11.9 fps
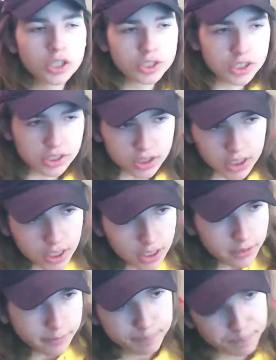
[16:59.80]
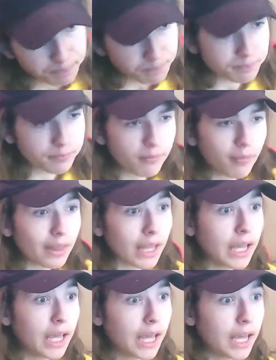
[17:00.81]
she's the key.
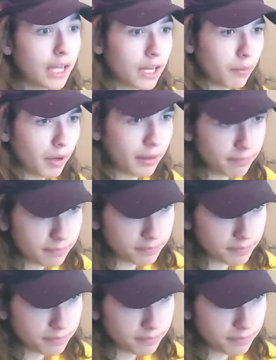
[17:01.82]
Anyway.